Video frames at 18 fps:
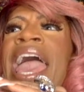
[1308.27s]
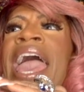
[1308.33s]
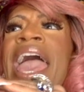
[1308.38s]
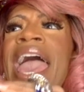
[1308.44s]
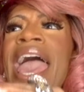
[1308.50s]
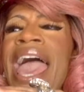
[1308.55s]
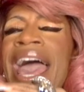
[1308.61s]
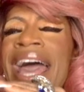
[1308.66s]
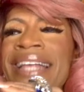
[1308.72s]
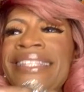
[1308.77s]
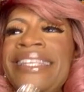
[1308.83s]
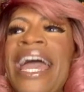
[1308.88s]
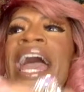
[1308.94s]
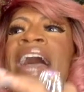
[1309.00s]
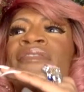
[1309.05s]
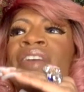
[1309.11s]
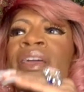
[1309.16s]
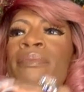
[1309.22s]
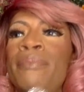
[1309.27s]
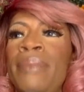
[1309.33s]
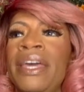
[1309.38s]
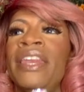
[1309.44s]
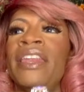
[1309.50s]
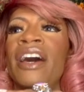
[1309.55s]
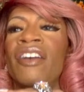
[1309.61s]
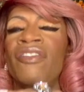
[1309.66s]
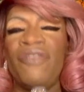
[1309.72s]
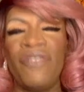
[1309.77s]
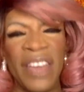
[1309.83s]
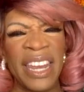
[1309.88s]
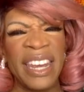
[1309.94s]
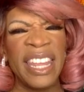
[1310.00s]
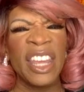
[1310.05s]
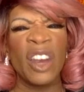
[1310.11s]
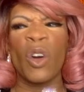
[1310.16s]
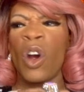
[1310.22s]
hmm. as having been
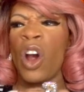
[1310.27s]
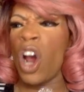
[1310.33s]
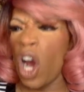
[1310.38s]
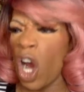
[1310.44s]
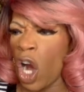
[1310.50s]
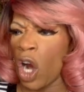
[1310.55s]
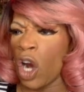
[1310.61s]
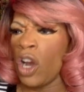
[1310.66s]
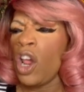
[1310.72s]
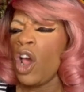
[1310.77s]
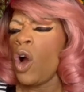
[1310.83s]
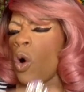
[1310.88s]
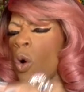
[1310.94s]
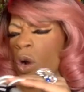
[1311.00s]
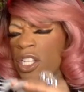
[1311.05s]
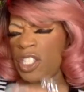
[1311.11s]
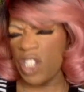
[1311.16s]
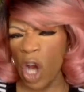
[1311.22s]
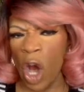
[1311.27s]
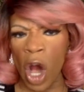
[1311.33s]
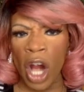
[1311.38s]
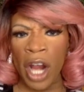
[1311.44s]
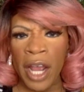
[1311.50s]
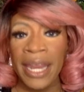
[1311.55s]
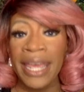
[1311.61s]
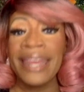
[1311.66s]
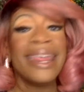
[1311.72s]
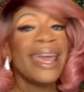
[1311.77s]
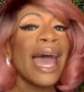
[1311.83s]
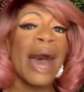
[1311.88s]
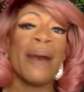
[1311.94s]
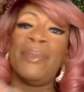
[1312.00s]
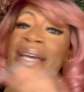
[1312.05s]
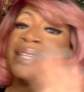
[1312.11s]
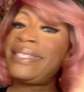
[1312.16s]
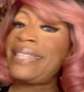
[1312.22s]
offended or hurt or
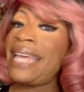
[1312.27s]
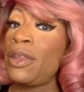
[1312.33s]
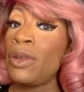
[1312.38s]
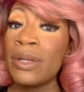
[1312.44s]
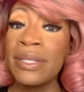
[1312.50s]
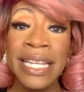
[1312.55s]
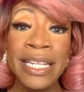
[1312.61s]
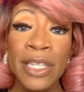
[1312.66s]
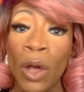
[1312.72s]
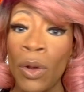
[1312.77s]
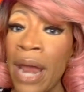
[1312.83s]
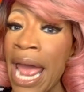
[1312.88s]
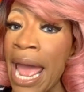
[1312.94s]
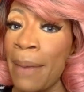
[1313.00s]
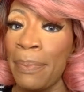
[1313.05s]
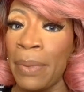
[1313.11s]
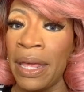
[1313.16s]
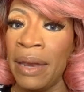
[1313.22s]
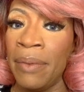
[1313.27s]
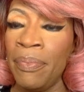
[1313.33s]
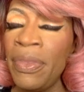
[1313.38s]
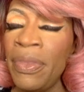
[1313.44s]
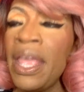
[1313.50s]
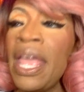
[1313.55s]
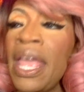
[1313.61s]
targeted. Hmm. I'm not saying those things don't happen.